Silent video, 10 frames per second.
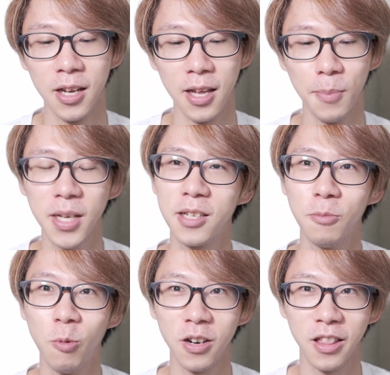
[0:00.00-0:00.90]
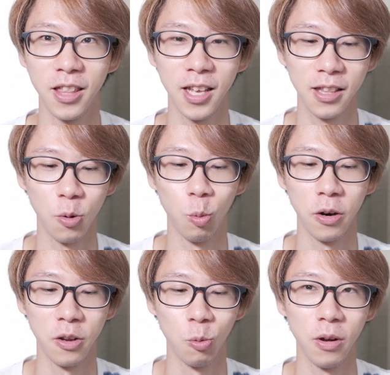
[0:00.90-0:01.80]
it makes you want to think like
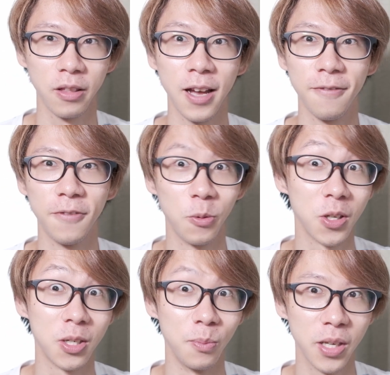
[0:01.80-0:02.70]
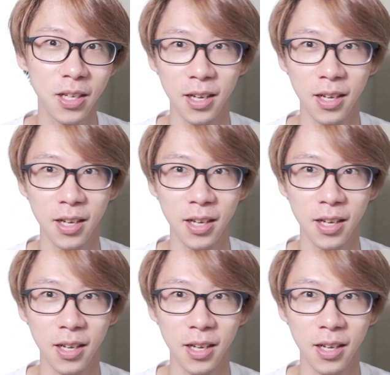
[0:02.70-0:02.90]
where you want that focus to be,